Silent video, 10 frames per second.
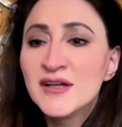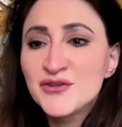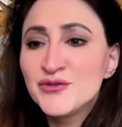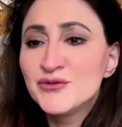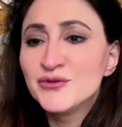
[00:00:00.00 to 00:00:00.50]

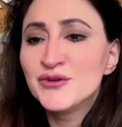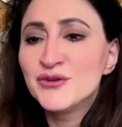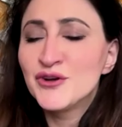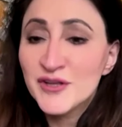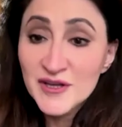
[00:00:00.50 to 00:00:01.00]

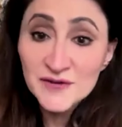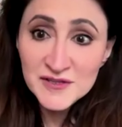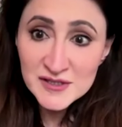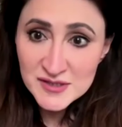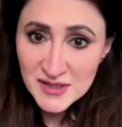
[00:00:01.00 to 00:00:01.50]

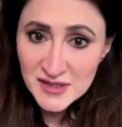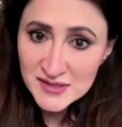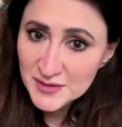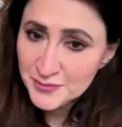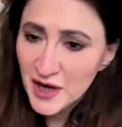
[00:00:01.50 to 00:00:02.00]
give these
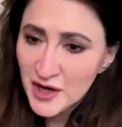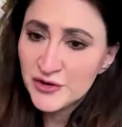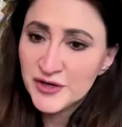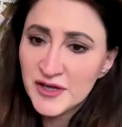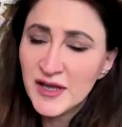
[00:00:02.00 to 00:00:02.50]
things a
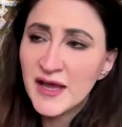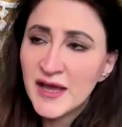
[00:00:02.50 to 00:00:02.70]
priority.